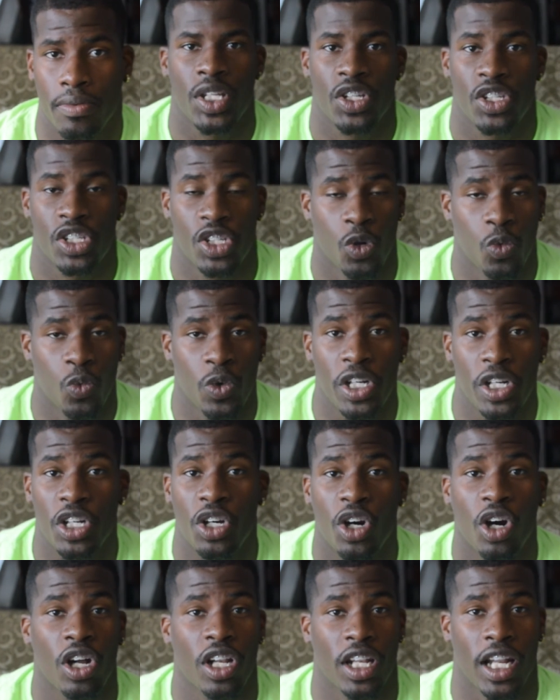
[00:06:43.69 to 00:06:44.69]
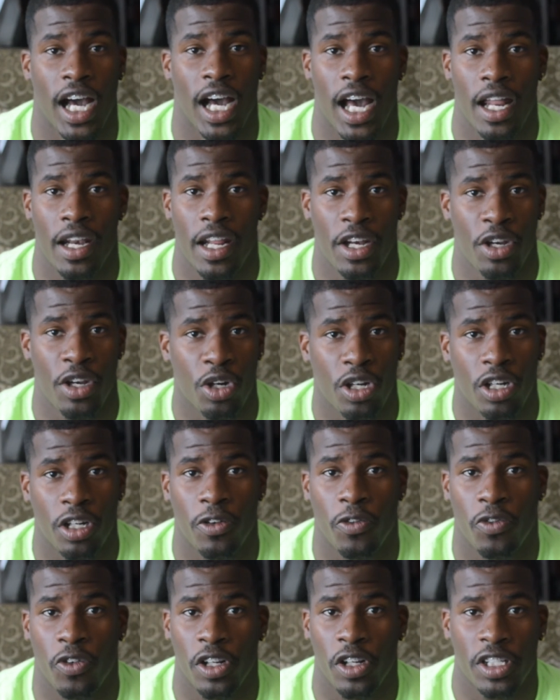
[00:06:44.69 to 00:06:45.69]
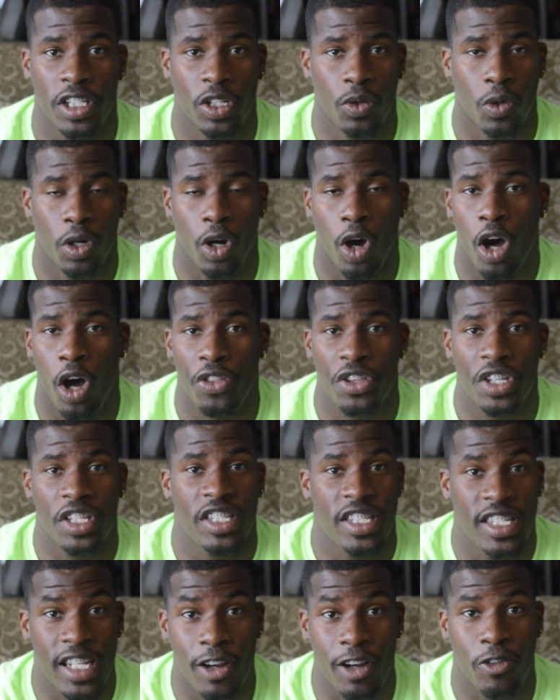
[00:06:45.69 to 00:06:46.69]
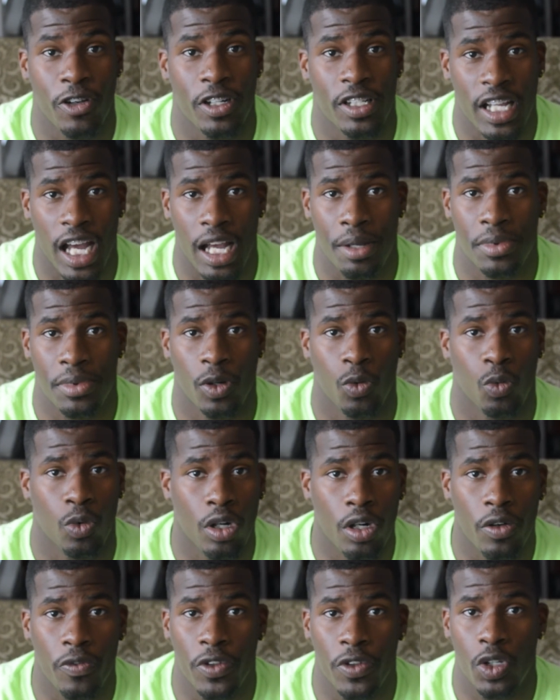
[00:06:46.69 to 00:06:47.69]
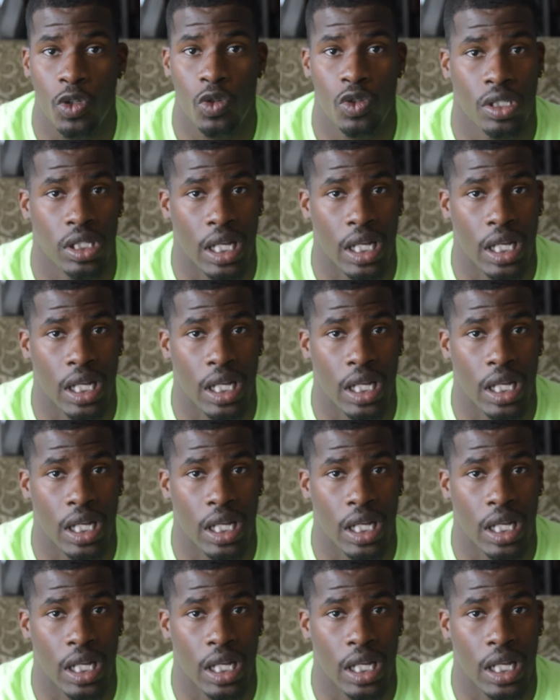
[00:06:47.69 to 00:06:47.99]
So when you're online and you're confronted with all these different types of worldviews,